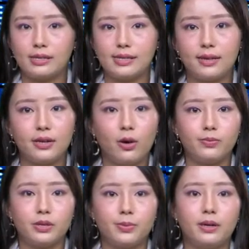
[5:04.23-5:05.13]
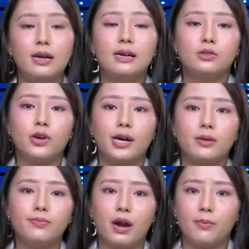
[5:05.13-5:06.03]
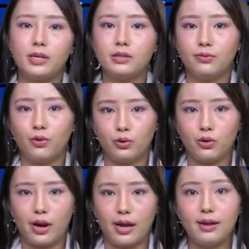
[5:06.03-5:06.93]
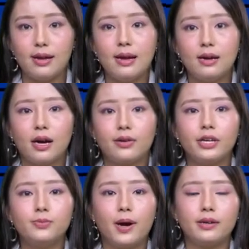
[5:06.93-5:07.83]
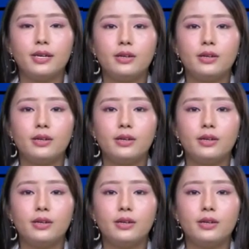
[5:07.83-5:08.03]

gi senior observer Jairam Ramesh na phongdokre Congress party